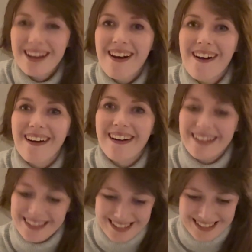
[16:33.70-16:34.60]
Oh,
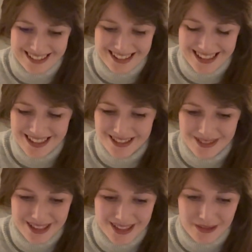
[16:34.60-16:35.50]
this is
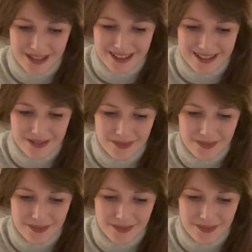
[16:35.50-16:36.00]
quite nice.